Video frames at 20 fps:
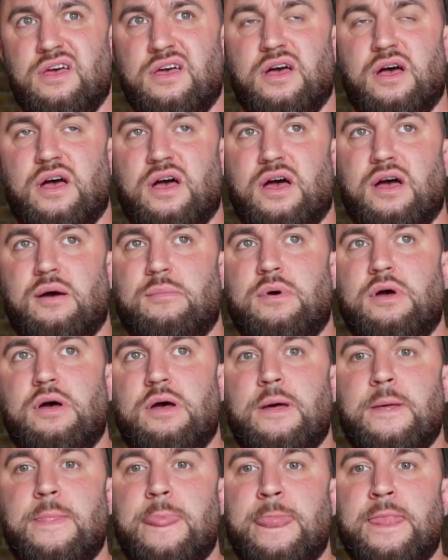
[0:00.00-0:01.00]

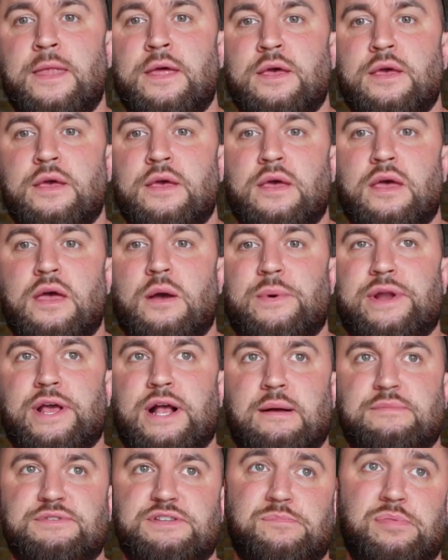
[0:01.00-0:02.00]
When it
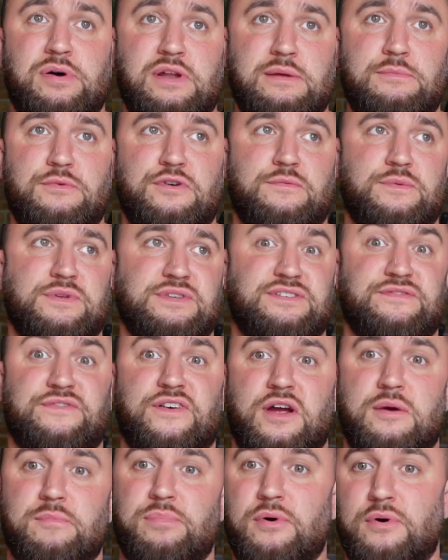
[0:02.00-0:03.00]
comes to pulling movements, it's
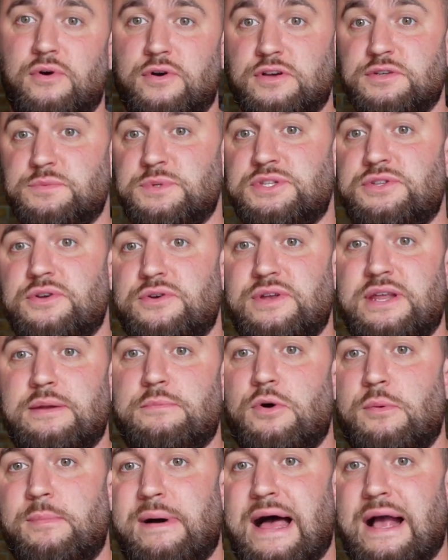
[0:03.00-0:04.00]
very important because we do need
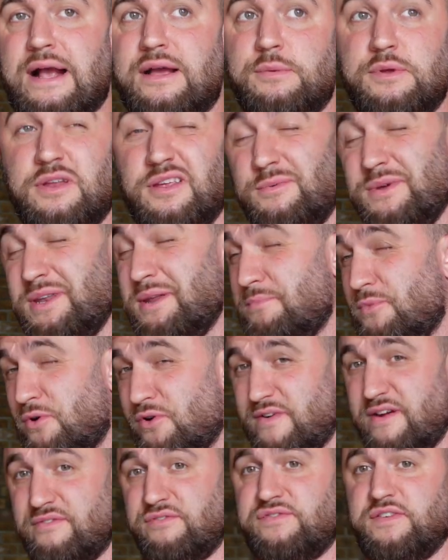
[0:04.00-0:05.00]
more back. We need more
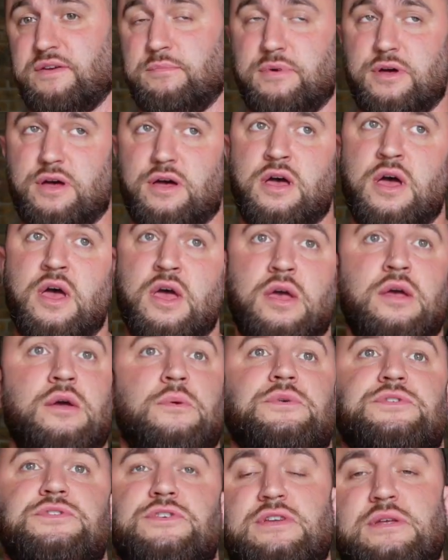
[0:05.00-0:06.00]
of everything, but
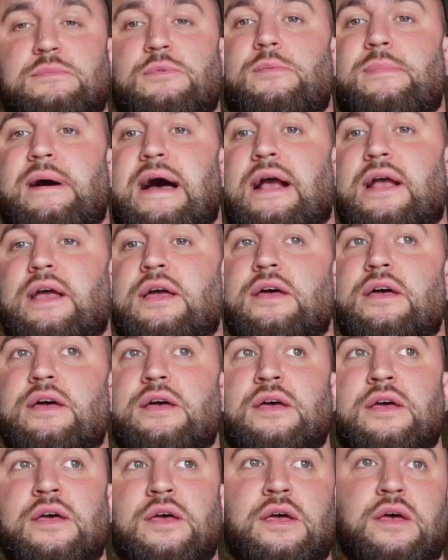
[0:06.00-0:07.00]
we do need more back.
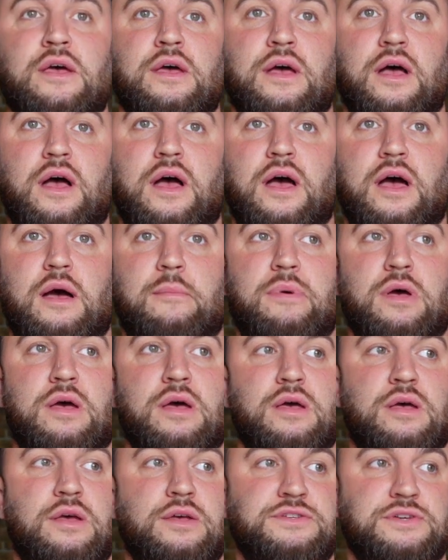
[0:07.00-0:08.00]

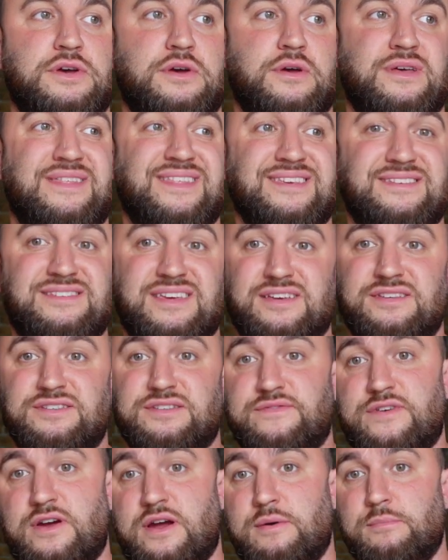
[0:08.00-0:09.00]
So these sessions
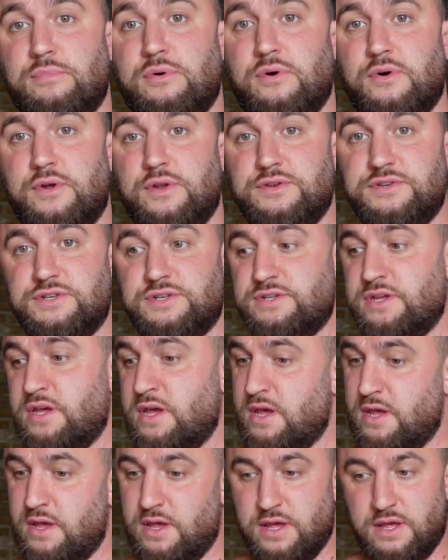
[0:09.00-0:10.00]
are very important. Just
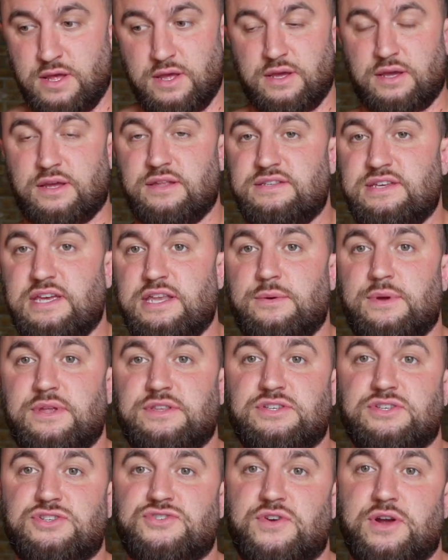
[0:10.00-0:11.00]
continuing
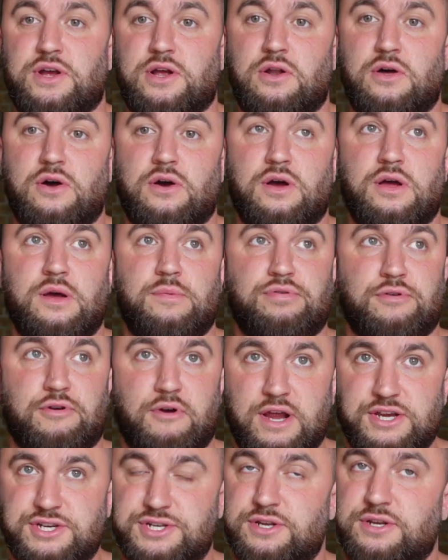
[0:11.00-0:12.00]
to string along
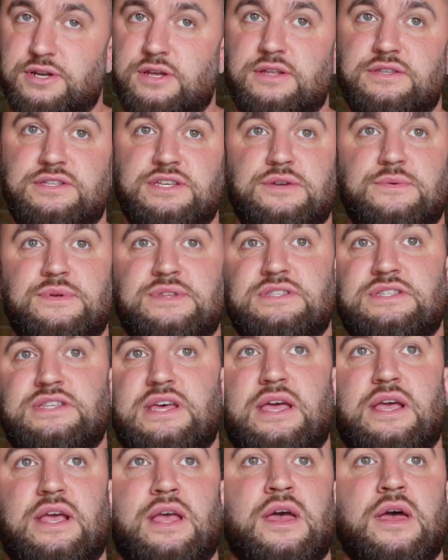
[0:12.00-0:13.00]
progression, continuing to
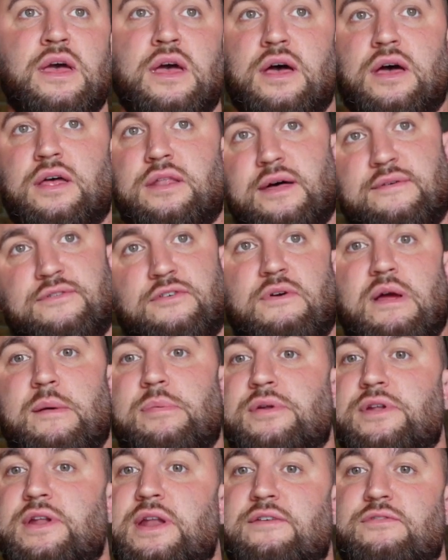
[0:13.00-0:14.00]
take another rep
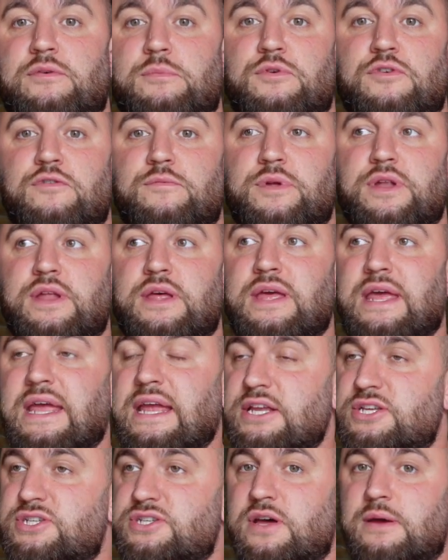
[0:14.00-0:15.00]
on another movement
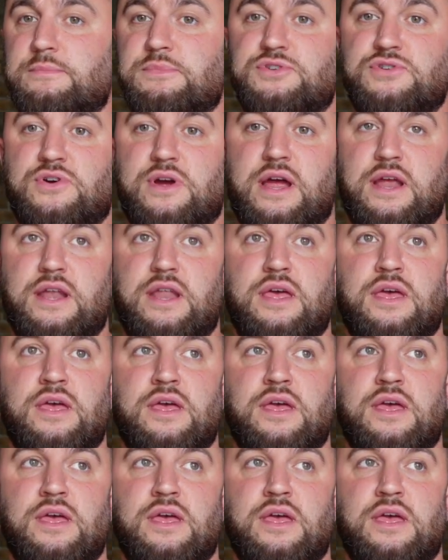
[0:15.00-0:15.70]
each time you train